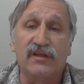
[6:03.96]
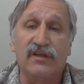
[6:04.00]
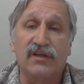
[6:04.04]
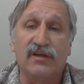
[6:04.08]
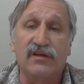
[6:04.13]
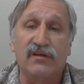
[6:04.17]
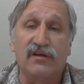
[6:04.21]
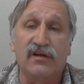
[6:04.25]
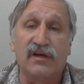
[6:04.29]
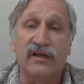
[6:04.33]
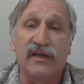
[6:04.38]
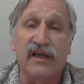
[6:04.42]
and
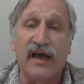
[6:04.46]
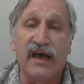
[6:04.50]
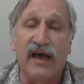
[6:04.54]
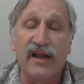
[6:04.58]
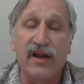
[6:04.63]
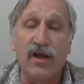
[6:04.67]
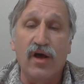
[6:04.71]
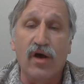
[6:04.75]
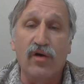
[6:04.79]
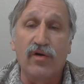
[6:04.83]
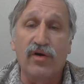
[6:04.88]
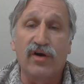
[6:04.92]
you're a
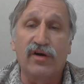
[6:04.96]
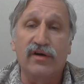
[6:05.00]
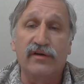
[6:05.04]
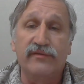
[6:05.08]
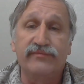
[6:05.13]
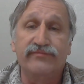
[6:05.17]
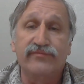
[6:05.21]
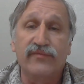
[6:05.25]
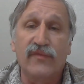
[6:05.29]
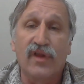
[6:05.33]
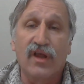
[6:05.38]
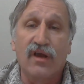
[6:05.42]
gun
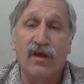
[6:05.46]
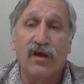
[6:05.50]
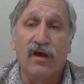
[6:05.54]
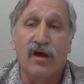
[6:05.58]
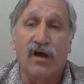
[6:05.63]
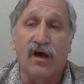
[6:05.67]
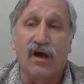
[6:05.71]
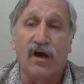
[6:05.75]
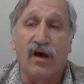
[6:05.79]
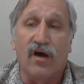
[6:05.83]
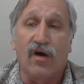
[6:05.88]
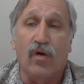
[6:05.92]
owner
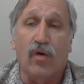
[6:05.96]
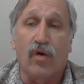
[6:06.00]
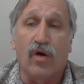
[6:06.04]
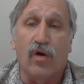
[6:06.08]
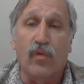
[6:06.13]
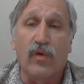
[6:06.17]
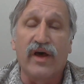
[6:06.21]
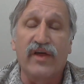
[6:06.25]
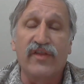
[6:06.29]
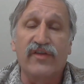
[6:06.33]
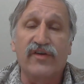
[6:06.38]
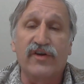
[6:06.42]
uh,
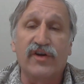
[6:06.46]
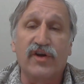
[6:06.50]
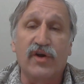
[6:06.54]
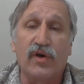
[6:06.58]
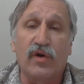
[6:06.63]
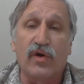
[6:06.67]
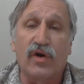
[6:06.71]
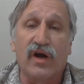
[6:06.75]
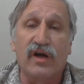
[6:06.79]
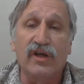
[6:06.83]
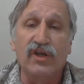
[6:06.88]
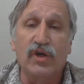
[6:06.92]
or whether
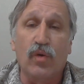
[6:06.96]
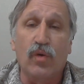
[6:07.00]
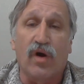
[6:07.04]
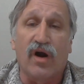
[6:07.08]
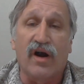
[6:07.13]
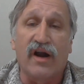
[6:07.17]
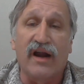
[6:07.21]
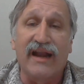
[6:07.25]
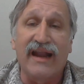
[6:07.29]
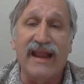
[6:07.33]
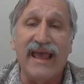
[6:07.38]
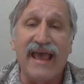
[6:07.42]
you're you
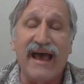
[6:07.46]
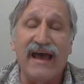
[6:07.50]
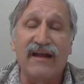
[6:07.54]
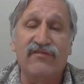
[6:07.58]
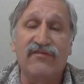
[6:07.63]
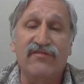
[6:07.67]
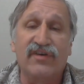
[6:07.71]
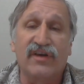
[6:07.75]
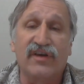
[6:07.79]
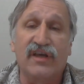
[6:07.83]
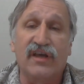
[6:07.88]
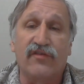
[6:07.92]
are an
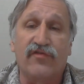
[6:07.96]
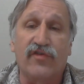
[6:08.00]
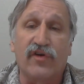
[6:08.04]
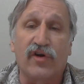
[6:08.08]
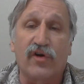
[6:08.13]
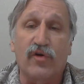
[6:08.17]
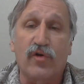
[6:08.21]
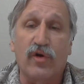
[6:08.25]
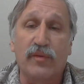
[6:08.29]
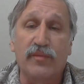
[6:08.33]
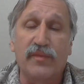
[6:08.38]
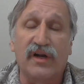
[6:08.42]
advocate for
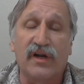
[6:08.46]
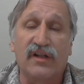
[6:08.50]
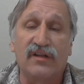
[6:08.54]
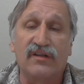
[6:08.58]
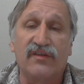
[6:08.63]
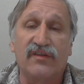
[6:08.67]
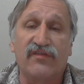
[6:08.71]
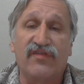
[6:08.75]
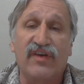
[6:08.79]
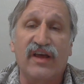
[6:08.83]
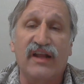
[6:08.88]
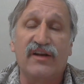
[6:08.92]
criminal
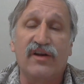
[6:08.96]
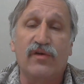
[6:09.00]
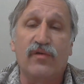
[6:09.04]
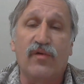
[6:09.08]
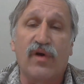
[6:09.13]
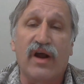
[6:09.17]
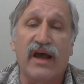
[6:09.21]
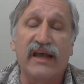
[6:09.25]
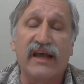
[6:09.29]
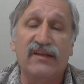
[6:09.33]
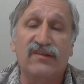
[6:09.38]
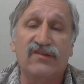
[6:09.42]
defendant
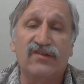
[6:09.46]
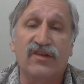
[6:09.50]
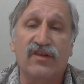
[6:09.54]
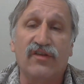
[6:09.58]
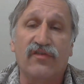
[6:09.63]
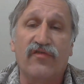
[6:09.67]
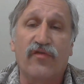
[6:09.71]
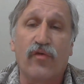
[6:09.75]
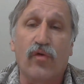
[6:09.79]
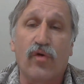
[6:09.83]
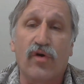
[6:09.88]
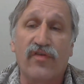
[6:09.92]
rights in the
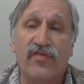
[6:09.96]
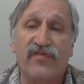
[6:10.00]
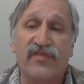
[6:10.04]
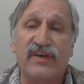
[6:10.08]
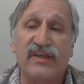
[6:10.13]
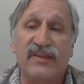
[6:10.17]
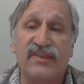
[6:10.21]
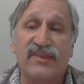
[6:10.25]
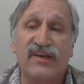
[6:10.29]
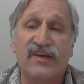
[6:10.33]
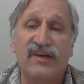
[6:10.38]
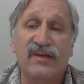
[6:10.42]
fourth,
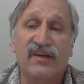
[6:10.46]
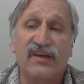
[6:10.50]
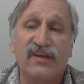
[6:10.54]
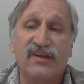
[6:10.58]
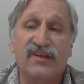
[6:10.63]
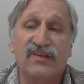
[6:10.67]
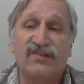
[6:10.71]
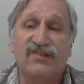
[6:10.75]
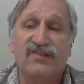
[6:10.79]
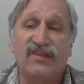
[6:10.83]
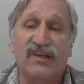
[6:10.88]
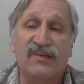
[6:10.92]
fifth,
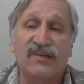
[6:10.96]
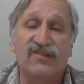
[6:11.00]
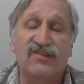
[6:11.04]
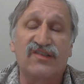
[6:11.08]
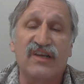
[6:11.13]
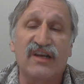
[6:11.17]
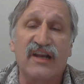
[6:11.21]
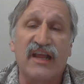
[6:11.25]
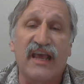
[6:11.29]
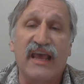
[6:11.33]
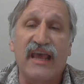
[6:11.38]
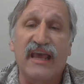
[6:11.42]

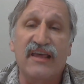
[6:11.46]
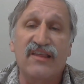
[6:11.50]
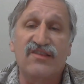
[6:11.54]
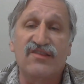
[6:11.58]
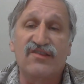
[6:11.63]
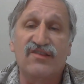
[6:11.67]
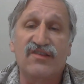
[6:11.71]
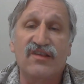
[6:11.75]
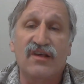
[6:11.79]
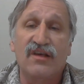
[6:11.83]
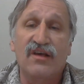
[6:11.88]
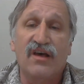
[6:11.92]
sixth, and
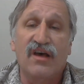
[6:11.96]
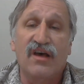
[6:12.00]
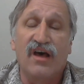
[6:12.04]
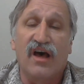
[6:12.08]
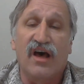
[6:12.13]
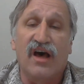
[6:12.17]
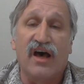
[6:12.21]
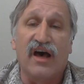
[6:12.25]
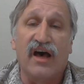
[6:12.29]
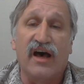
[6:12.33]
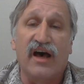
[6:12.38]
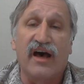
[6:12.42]
eighth.
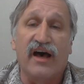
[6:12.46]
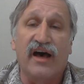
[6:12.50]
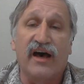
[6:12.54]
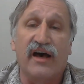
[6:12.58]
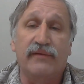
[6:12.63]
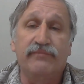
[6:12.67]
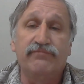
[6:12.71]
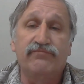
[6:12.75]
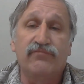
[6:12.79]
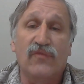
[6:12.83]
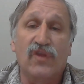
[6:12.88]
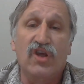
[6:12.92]

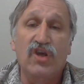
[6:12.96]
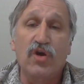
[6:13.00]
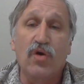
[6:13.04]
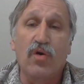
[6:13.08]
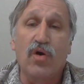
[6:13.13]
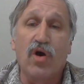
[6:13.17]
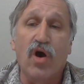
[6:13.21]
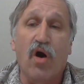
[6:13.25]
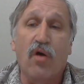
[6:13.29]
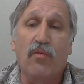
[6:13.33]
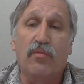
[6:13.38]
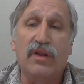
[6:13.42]
Uh,
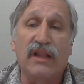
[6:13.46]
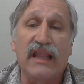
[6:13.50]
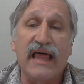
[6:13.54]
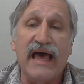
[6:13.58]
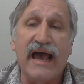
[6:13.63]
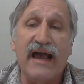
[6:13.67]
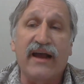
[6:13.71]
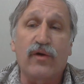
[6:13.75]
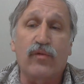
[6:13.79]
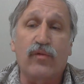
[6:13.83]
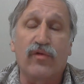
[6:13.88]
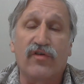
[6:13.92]
Hugo
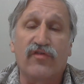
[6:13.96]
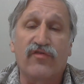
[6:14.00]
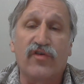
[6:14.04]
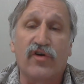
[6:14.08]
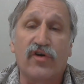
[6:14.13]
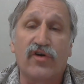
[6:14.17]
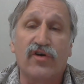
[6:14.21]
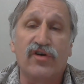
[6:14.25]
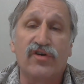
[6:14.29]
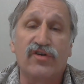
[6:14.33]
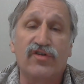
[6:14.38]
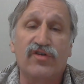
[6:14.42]
Black
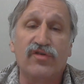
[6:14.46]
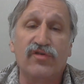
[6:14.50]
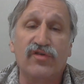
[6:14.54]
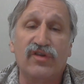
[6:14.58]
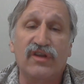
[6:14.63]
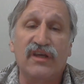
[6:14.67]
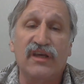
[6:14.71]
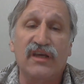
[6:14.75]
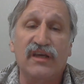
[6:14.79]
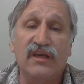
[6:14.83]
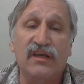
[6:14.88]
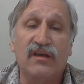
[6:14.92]
referred to
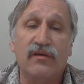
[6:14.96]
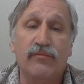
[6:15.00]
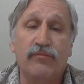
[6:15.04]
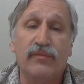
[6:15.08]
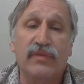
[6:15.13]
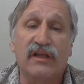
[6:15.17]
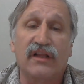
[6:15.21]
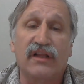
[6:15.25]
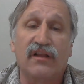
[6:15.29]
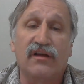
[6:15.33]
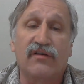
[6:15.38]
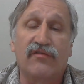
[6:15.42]
the
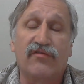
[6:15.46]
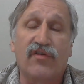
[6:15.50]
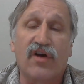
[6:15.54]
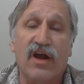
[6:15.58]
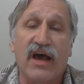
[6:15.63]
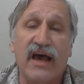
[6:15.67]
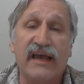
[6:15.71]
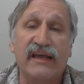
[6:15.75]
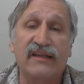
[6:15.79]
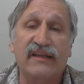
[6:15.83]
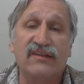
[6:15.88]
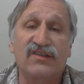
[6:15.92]
Bill of
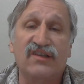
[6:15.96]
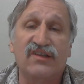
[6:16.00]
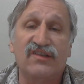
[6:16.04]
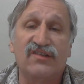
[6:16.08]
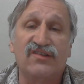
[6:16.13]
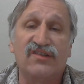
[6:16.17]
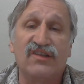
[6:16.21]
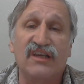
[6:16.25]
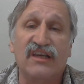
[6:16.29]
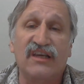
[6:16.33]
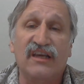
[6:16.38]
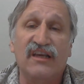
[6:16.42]
Rights
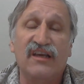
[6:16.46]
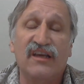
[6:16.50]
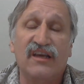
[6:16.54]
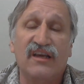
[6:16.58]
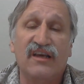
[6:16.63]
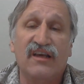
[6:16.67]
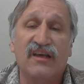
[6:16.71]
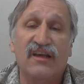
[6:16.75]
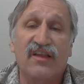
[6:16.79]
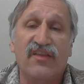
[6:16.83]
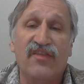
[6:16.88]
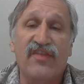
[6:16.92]
as the
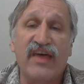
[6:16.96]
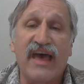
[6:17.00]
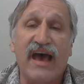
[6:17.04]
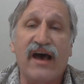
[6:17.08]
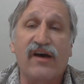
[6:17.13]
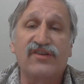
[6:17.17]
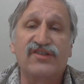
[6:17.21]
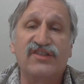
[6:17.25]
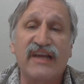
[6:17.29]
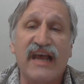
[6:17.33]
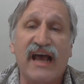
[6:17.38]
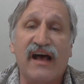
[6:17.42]

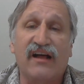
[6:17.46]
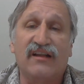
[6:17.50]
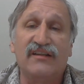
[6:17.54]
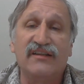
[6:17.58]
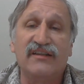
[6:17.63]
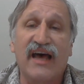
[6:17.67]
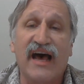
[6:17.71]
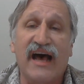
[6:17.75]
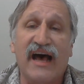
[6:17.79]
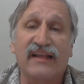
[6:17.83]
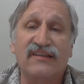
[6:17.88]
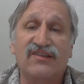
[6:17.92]
"Thou shalt
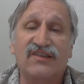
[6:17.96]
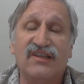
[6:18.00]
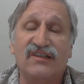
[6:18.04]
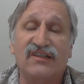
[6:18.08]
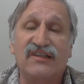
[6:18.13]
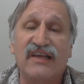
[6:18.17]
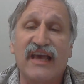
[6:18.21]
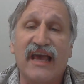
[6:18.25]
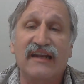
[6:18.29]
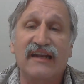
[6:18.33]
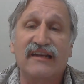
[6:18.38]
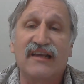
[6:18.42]
nots," the
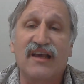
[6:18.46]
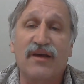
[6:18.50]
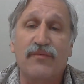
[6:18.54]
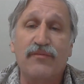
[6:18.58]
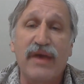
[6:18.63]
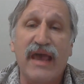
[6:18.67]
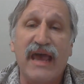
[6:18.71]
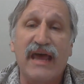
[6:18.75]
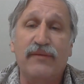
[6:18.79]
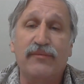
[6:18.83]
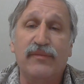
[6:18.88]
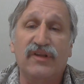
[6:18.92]
Ten
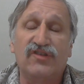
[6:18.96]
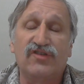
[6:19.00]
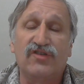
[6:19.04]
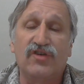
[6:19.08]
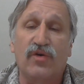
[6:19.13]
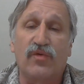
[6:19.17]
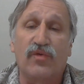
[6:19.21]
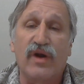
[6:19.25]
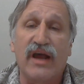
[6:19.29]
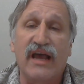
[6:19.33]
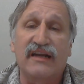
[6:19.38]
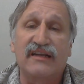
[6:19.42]
Commandments
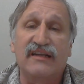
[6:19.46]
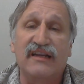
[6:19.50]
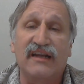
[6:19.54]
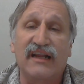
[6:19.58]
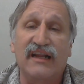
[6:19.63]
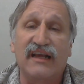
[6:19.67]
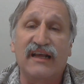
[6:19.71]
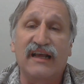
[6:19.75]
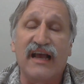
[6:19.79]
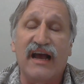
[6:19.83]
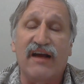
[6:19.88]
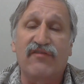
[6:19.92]
directed
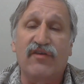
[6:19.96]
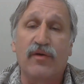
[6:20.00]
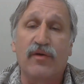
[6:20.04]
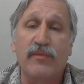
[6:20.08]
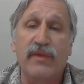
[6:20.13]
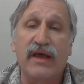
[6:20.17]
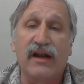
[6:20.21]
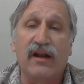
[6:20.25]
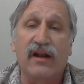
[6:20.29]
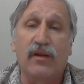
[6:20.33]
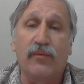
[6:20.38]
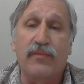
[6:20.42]
at
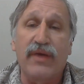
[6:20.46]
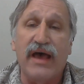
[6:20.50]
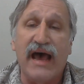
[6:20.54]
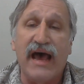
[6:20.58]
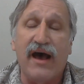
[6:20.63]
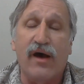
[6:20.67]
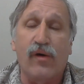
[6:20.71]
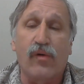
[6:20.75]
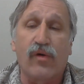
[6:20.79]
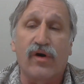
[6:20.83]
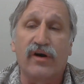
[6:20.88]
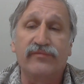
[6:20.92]
governmental
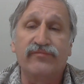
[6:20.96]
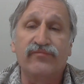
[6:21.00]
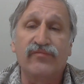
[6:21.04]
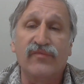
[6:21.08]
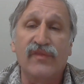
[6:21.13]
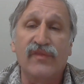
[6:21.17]
power,